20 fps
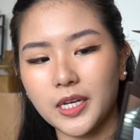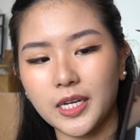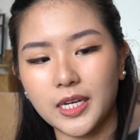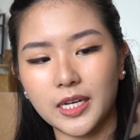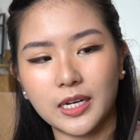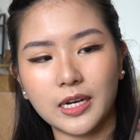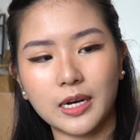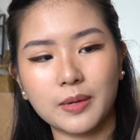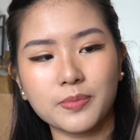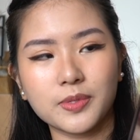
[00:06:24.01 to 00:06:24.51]

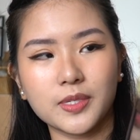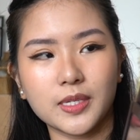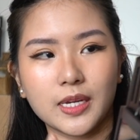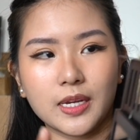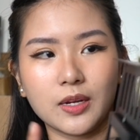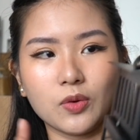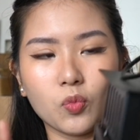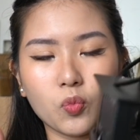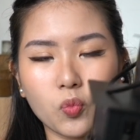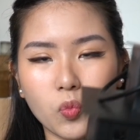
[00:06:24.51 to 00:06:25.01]
It comes
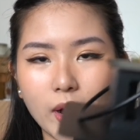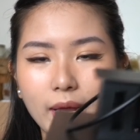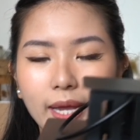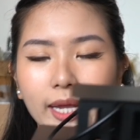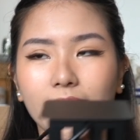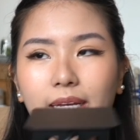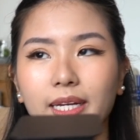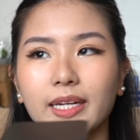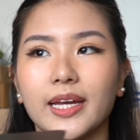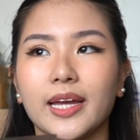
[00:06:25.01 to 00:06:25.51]
in
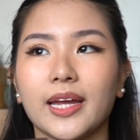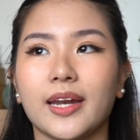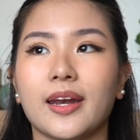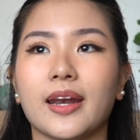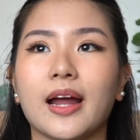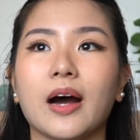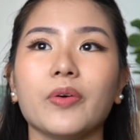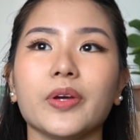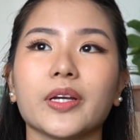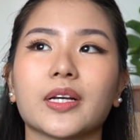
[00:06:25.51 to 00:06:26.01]
white, and
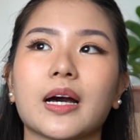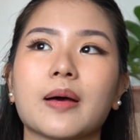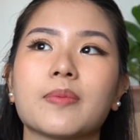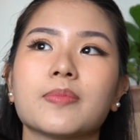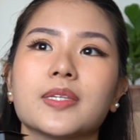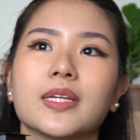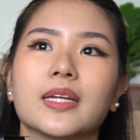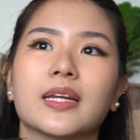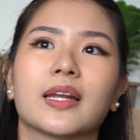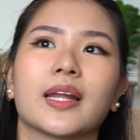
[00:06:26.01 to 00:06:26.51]
now it
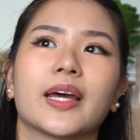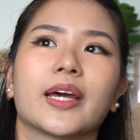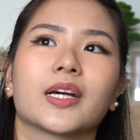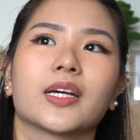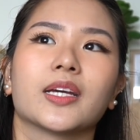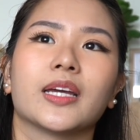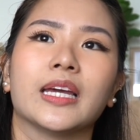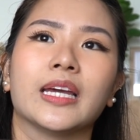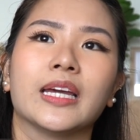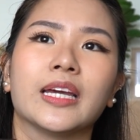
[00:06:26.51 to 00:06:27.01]
comes in like
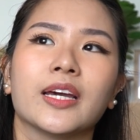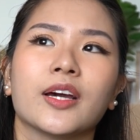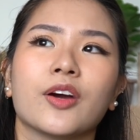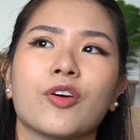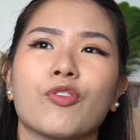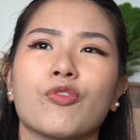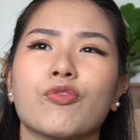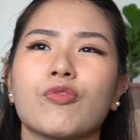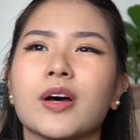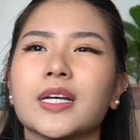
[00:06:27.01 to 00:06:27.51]
a
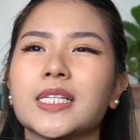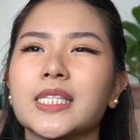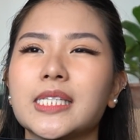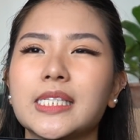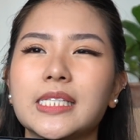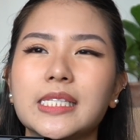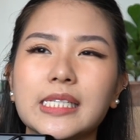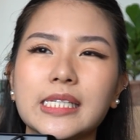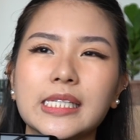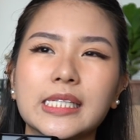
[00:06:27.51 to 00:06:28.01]

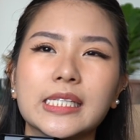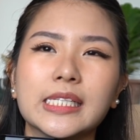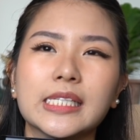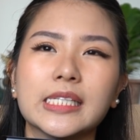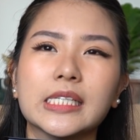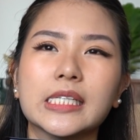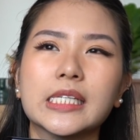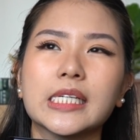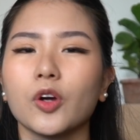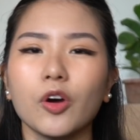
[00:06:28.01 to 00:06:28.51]

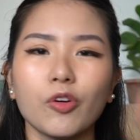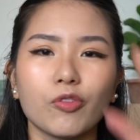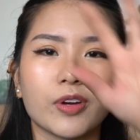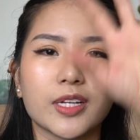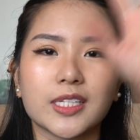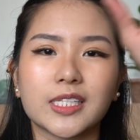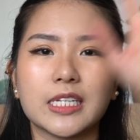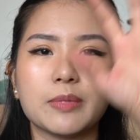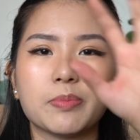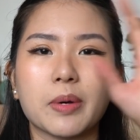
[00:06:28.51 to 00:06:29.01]
rusty, not
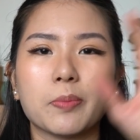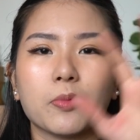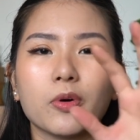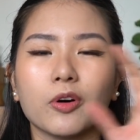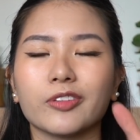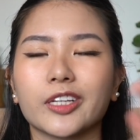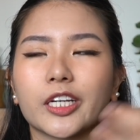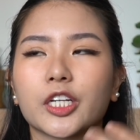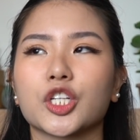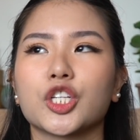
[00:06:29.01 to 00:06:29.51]
rusty, but more
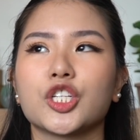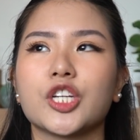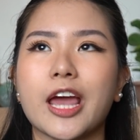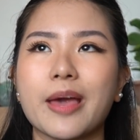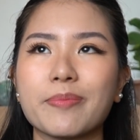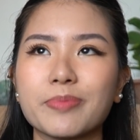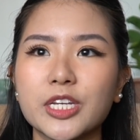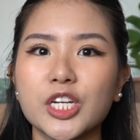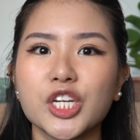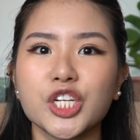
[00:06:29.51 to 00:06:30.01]
of like a
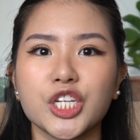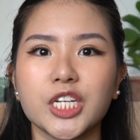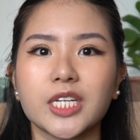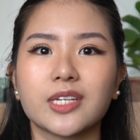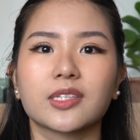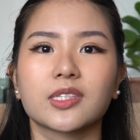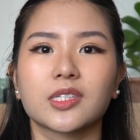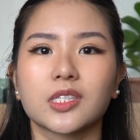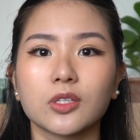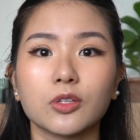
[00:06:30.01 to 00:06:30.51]
shabby
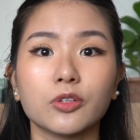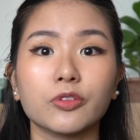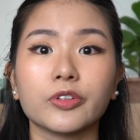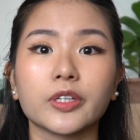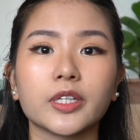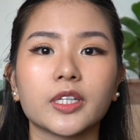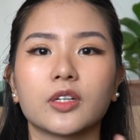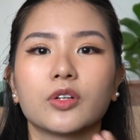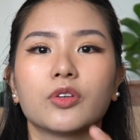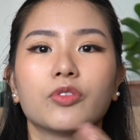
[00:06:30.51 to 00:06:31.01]
chic
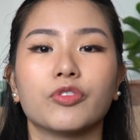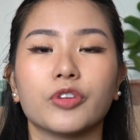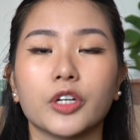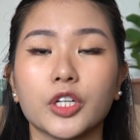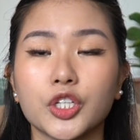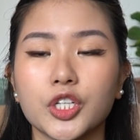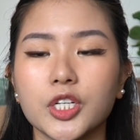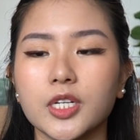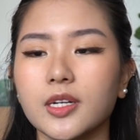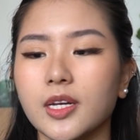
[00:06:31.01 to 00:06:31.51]
silver
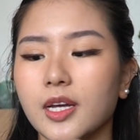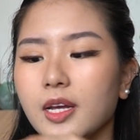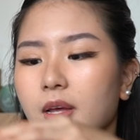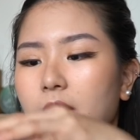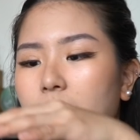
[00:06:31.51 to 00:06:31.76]
version.